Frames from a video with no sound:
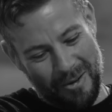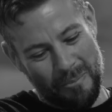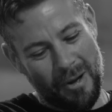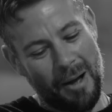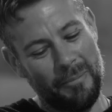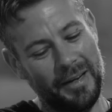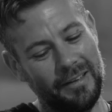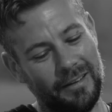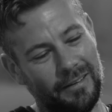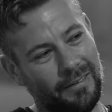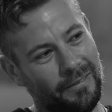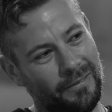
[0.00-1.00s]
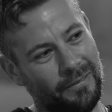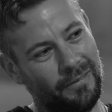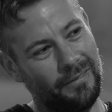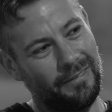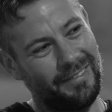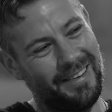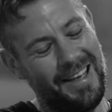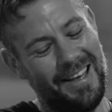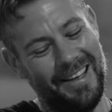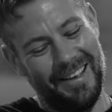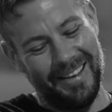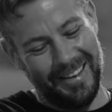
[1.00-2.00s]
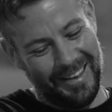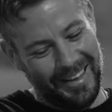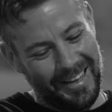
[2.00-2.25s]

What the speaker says: But they were hitting the wrong target.